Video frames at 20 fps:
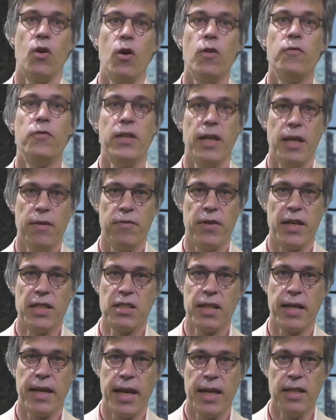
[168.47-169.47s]
often
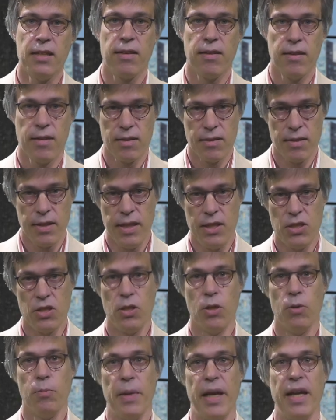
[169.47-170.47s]
investigate these
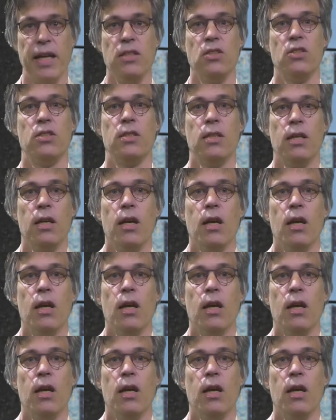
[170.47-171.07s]
domains